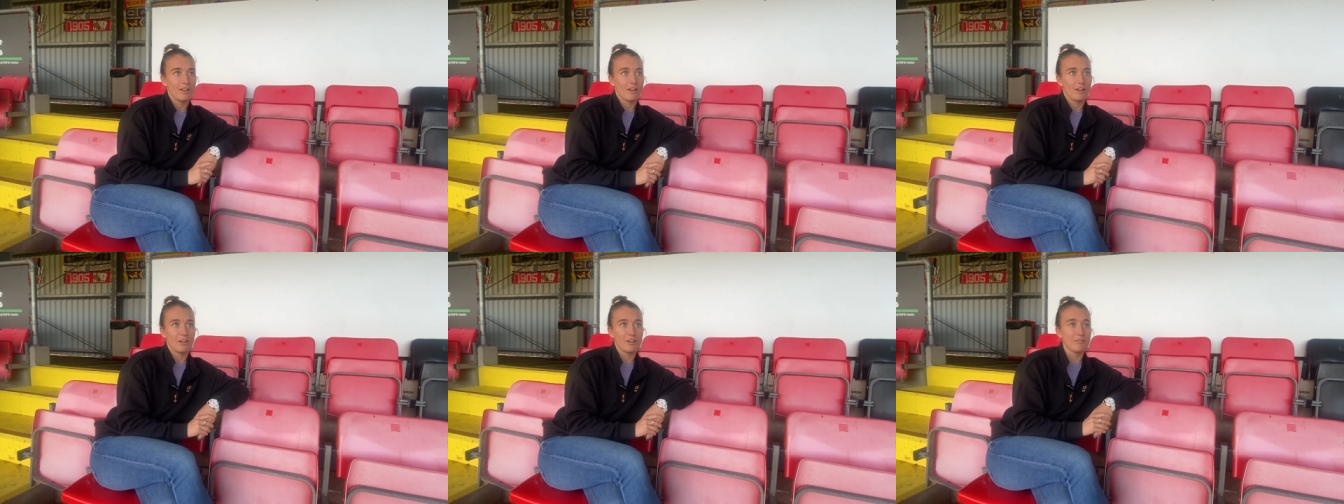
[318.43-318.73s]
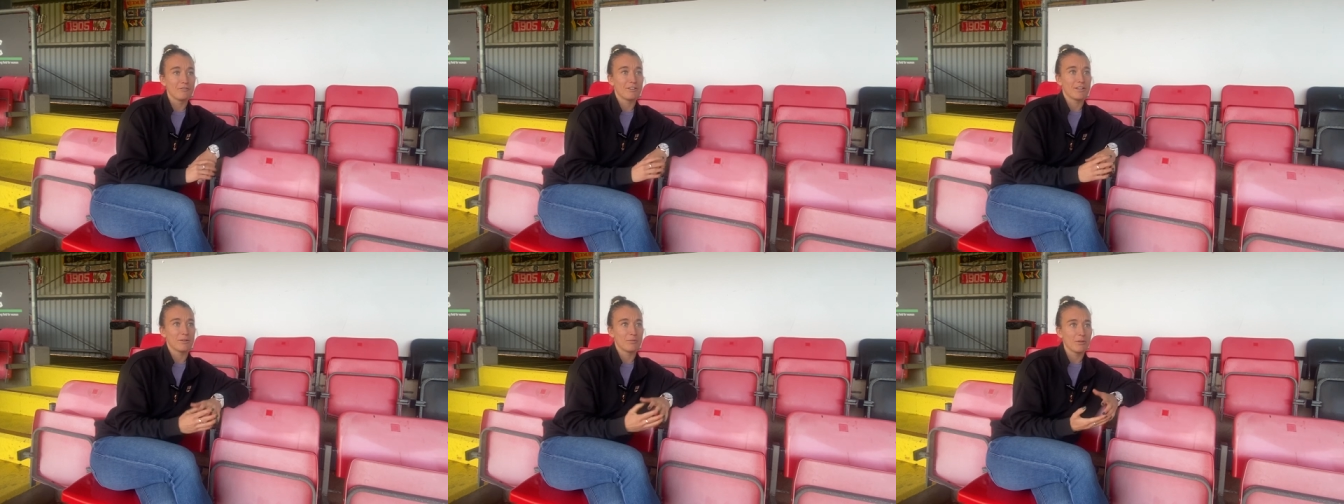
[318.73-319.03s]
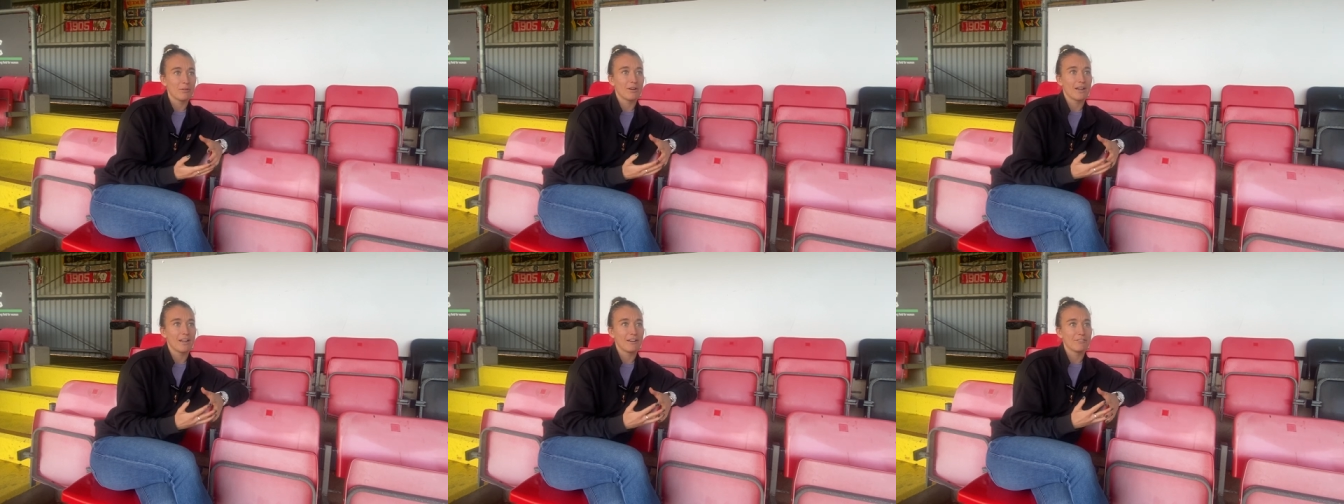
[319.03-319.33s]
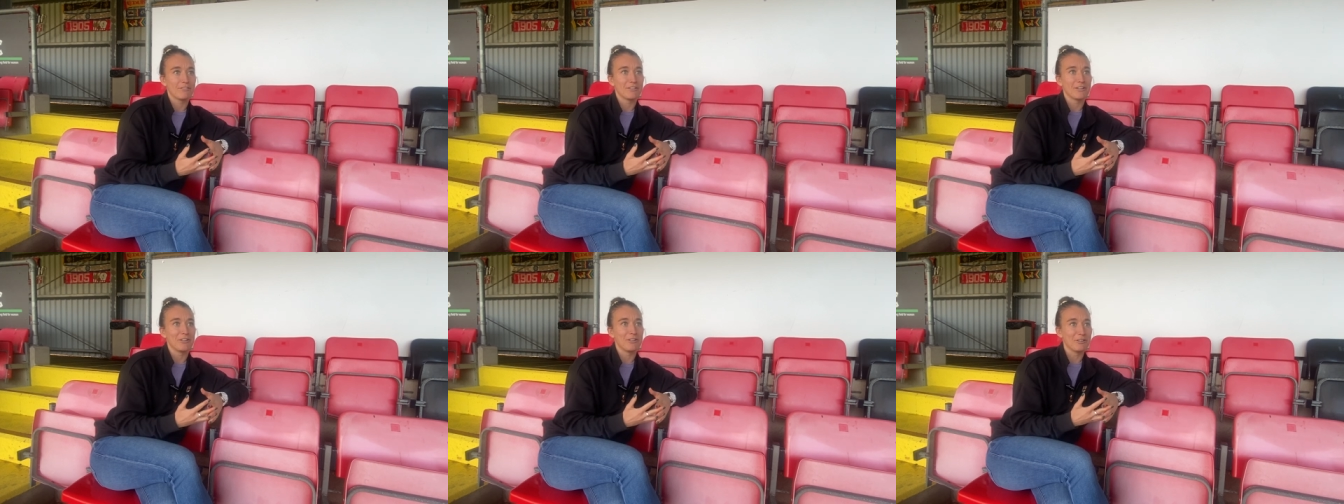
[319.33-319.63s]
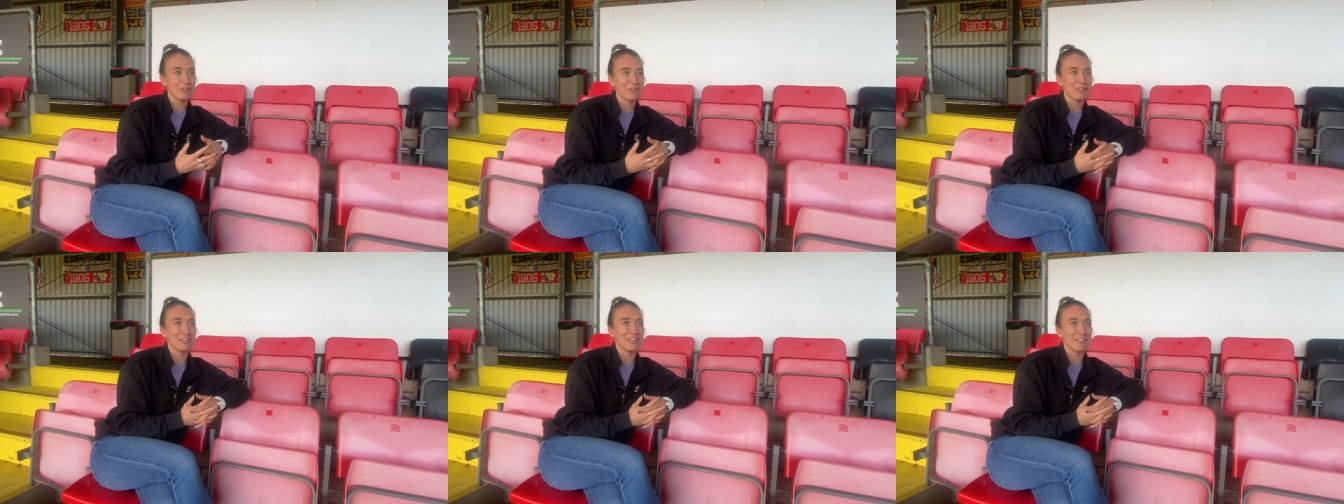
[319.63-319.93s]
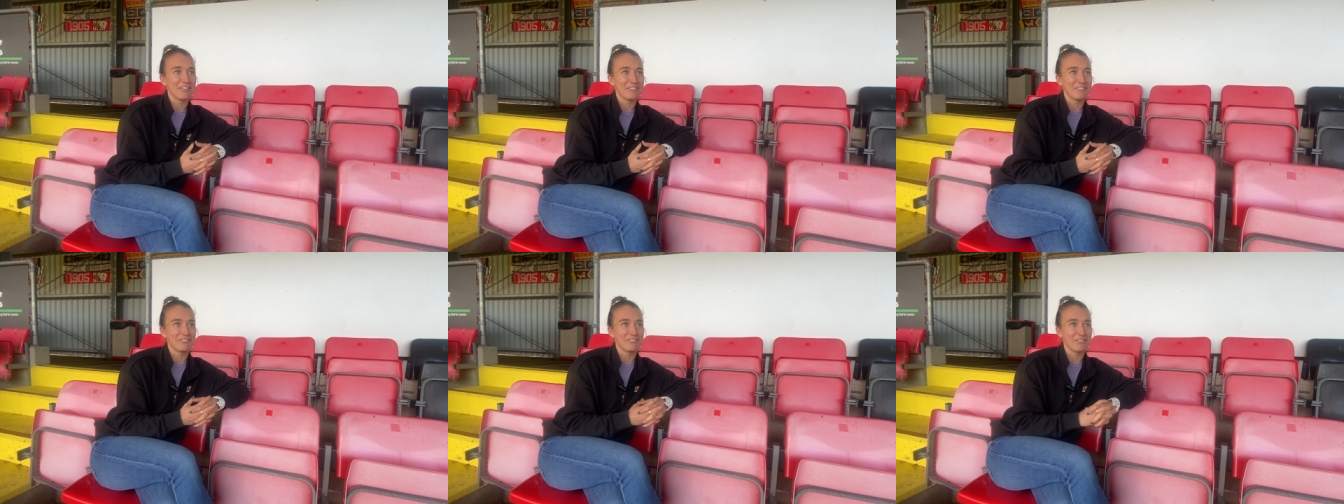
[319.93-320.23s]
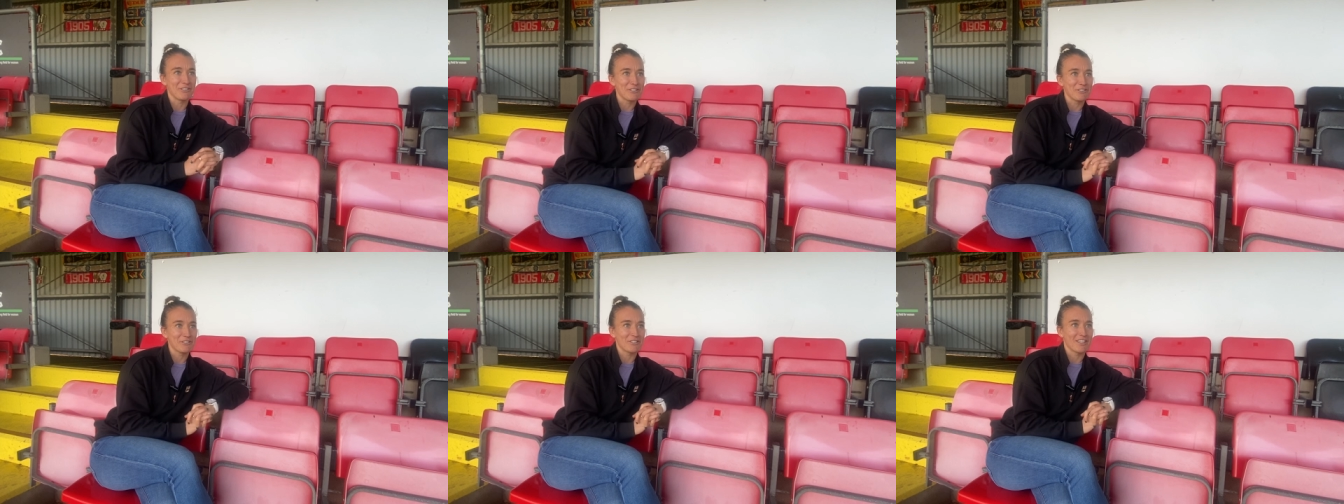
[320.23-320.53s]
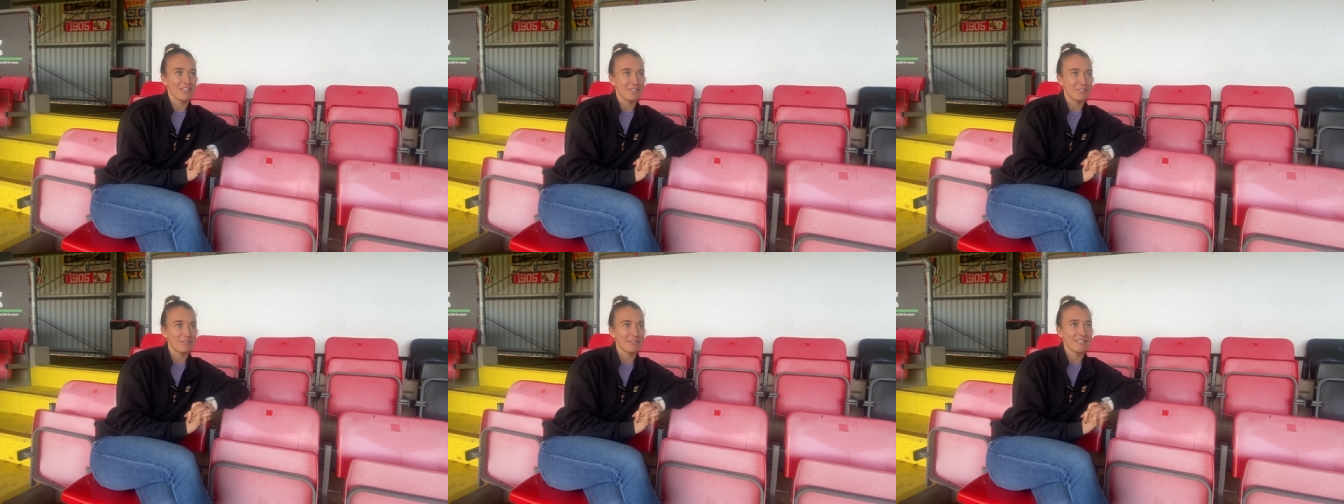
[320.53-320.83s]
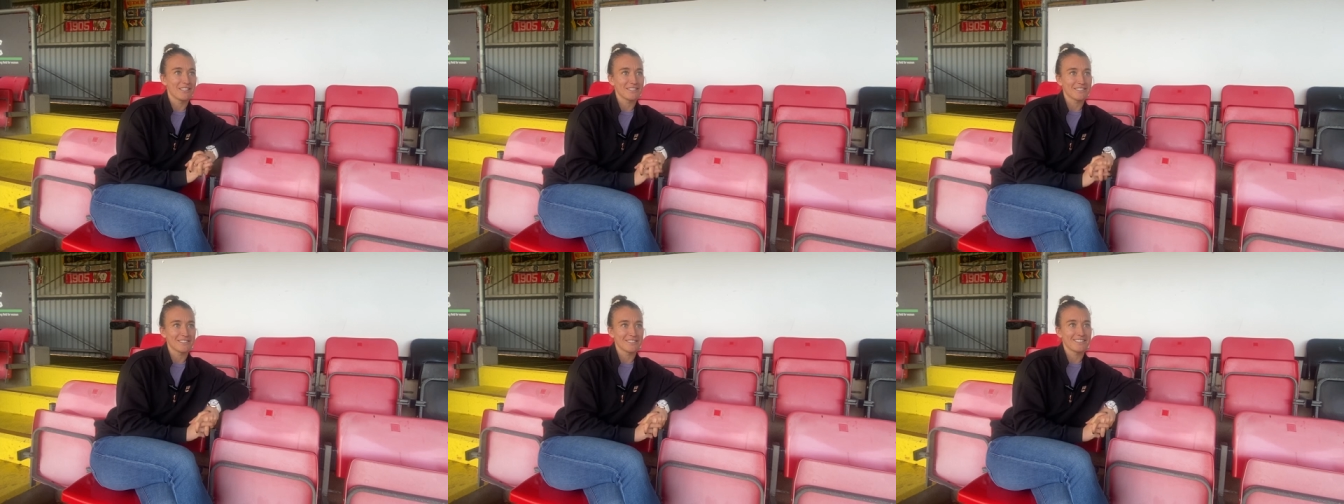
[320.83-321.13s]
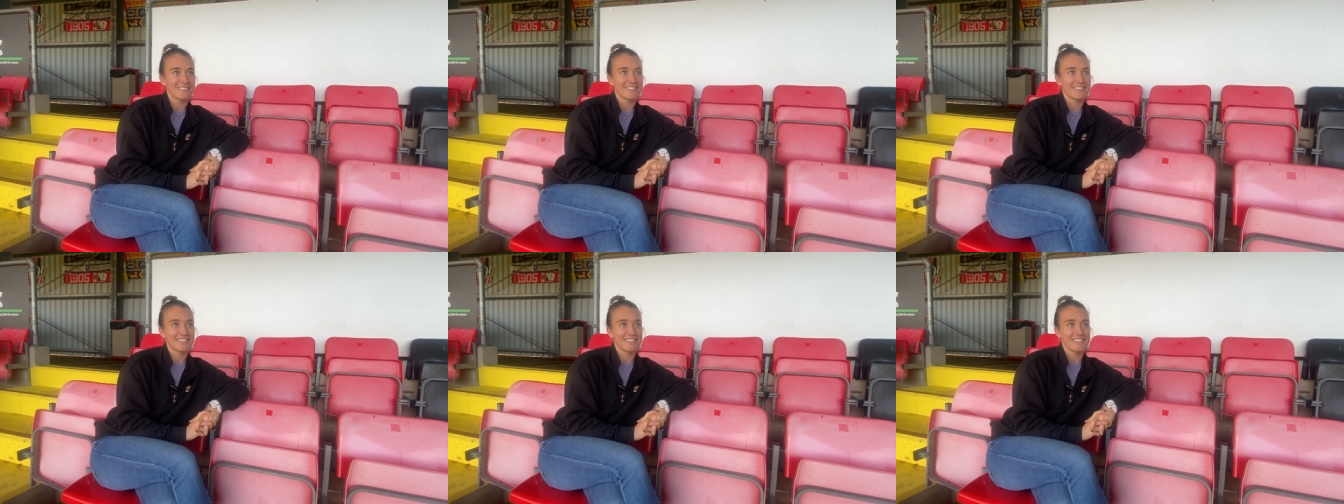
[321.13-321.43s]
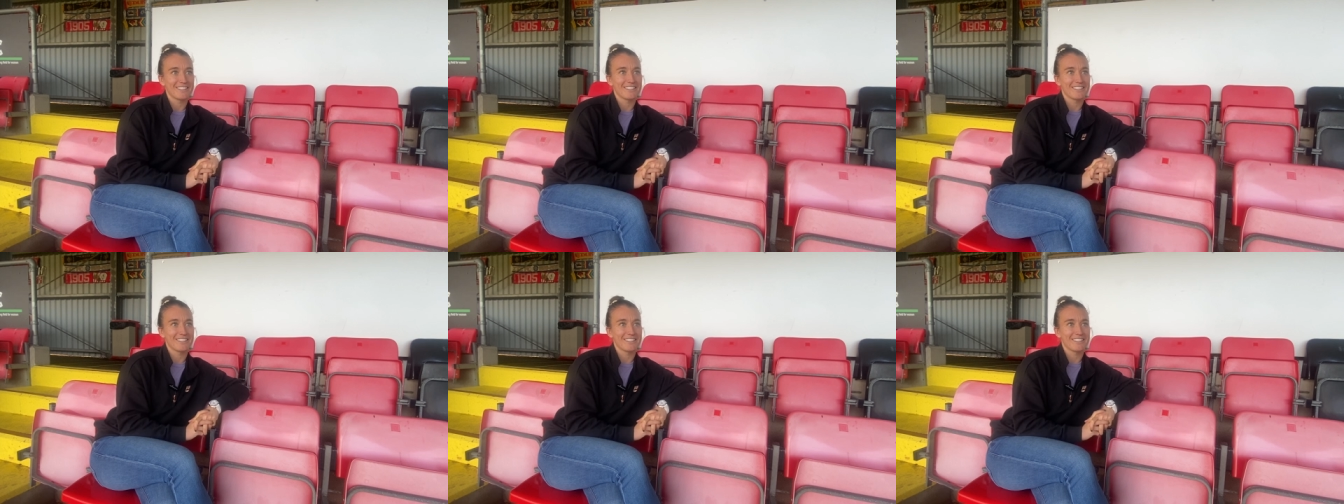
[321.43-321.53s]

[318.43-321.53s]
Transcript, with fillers: hopefully I will have a longer future at this.